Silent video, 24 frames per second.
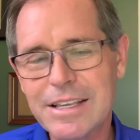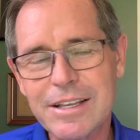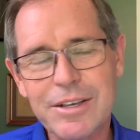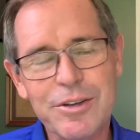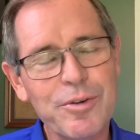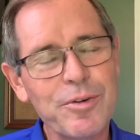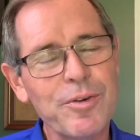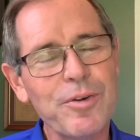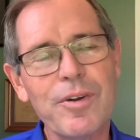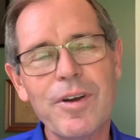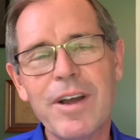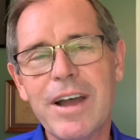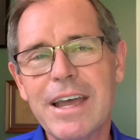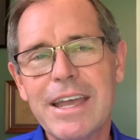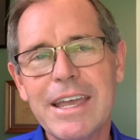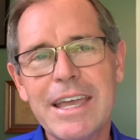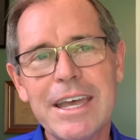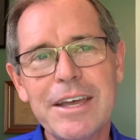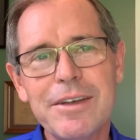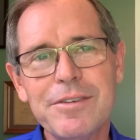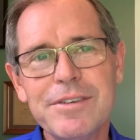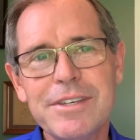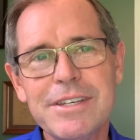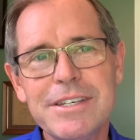Cry
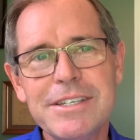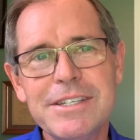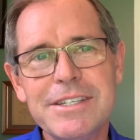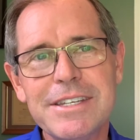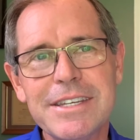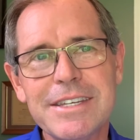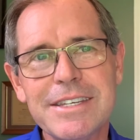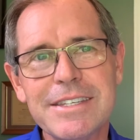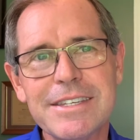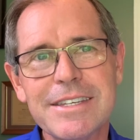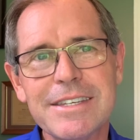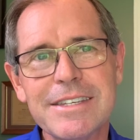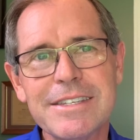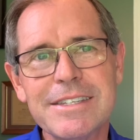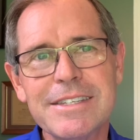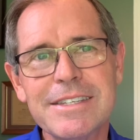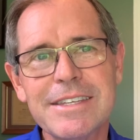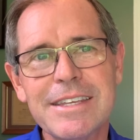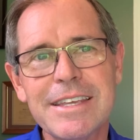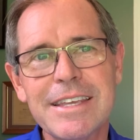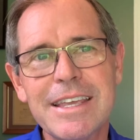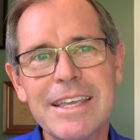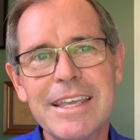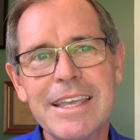out to
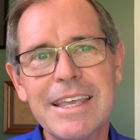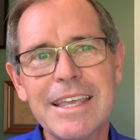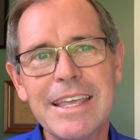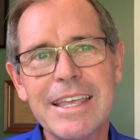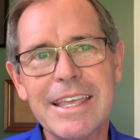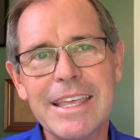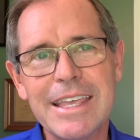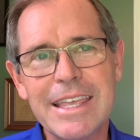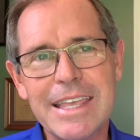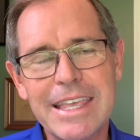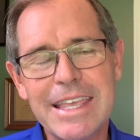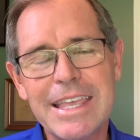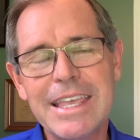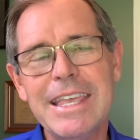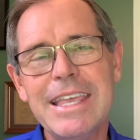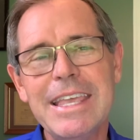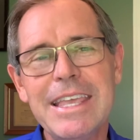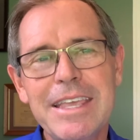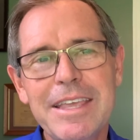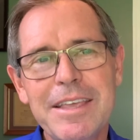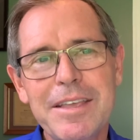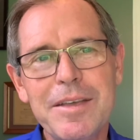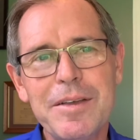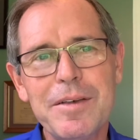Jesus.
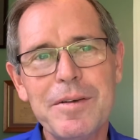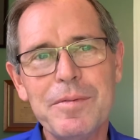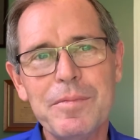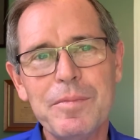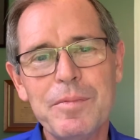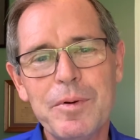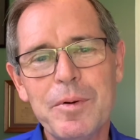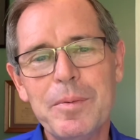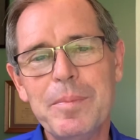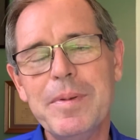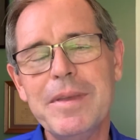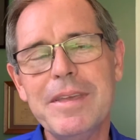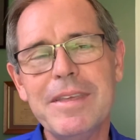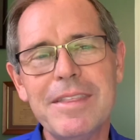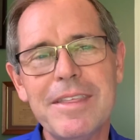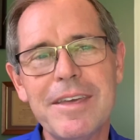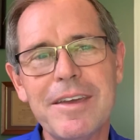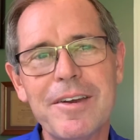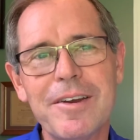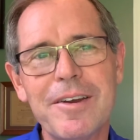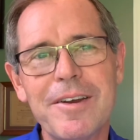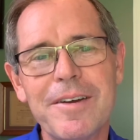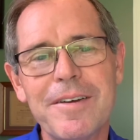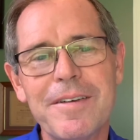He will be
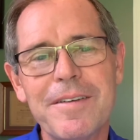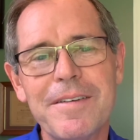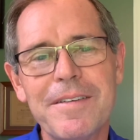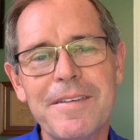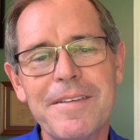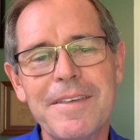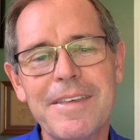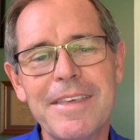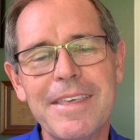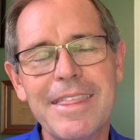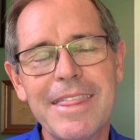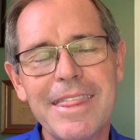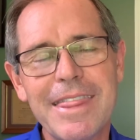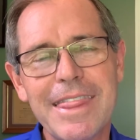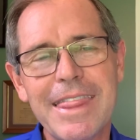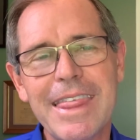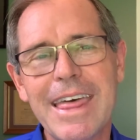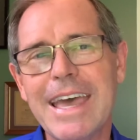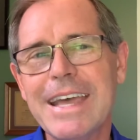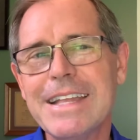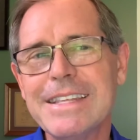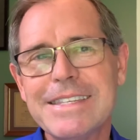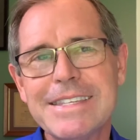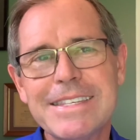there.
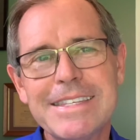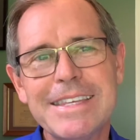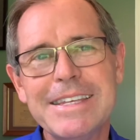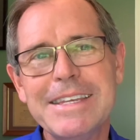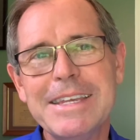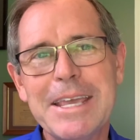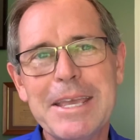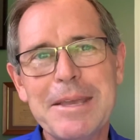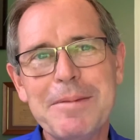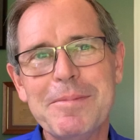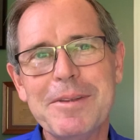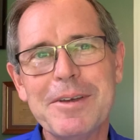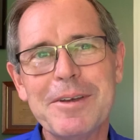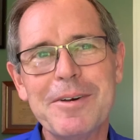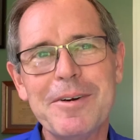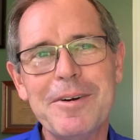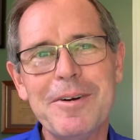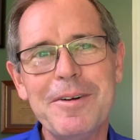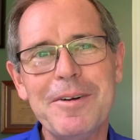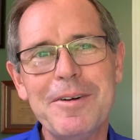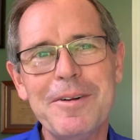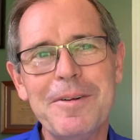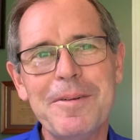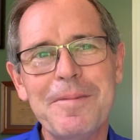That's the name to
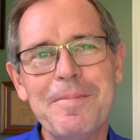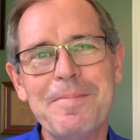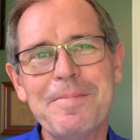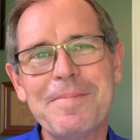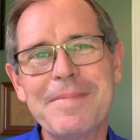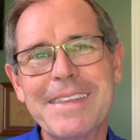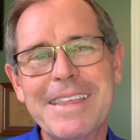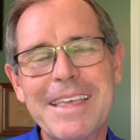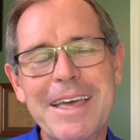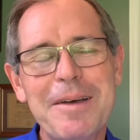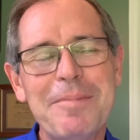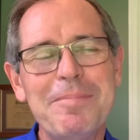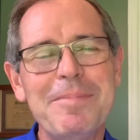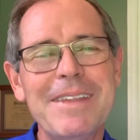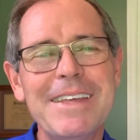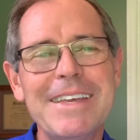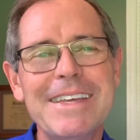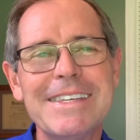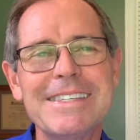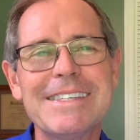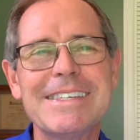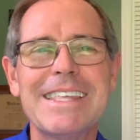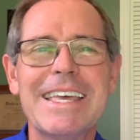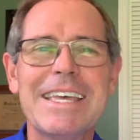call. God
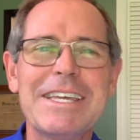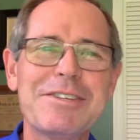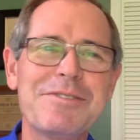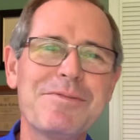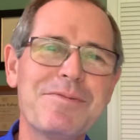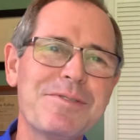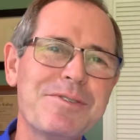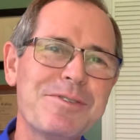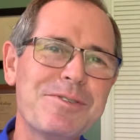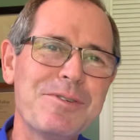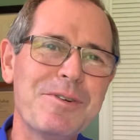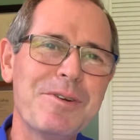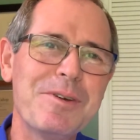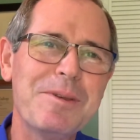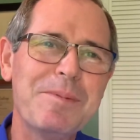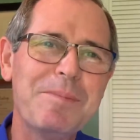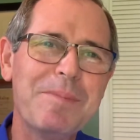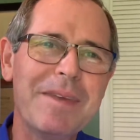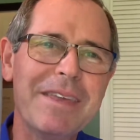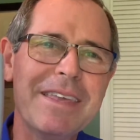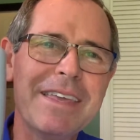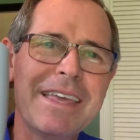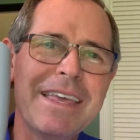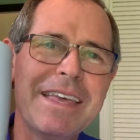bless. Thanks for joining
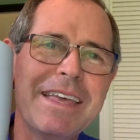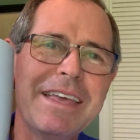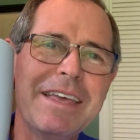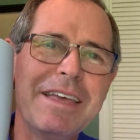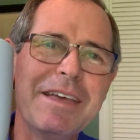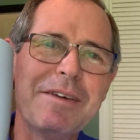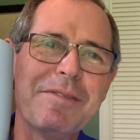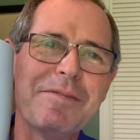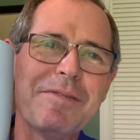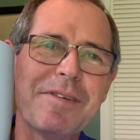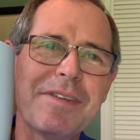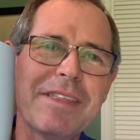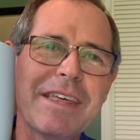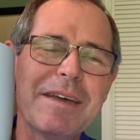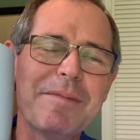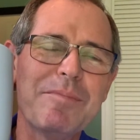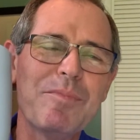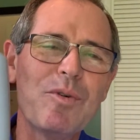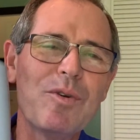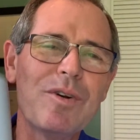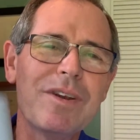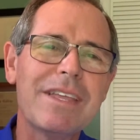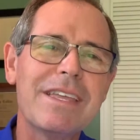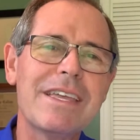me for that
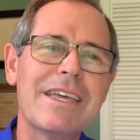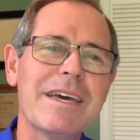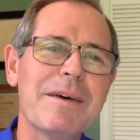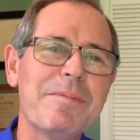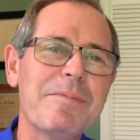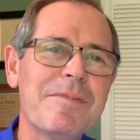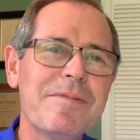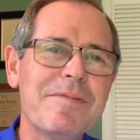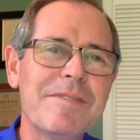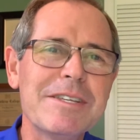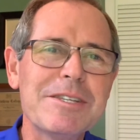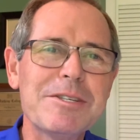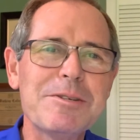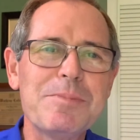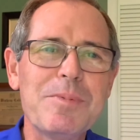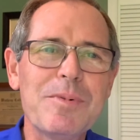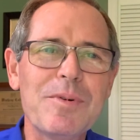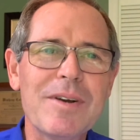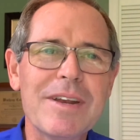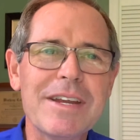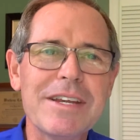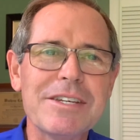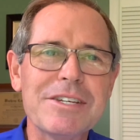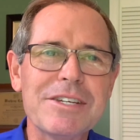morning cup of
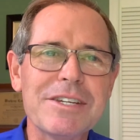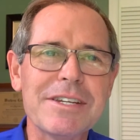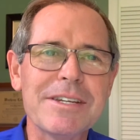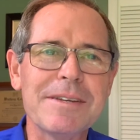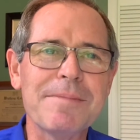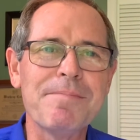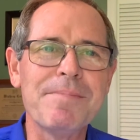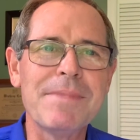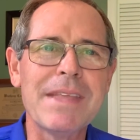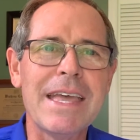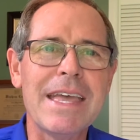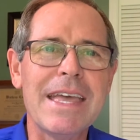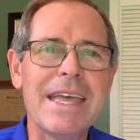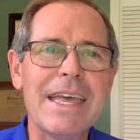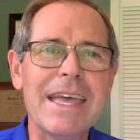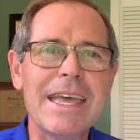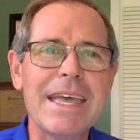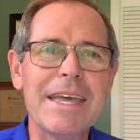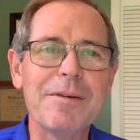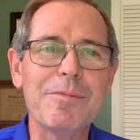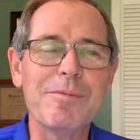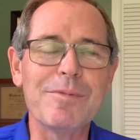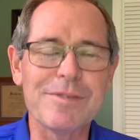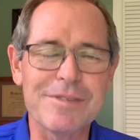inspiration,
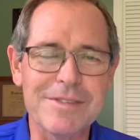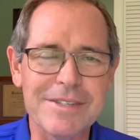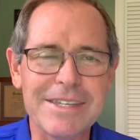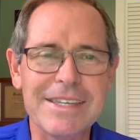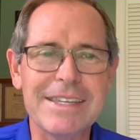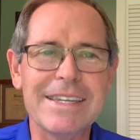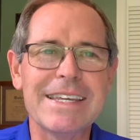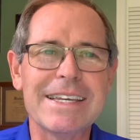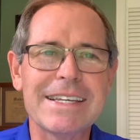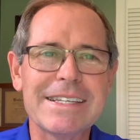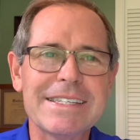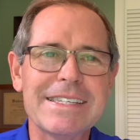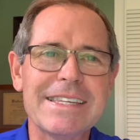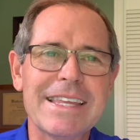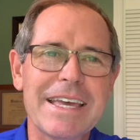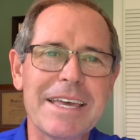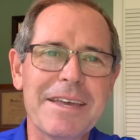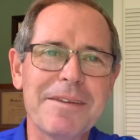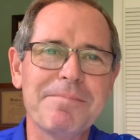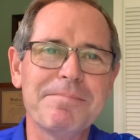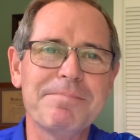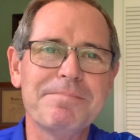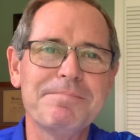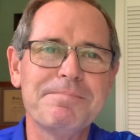and we'll see you next time.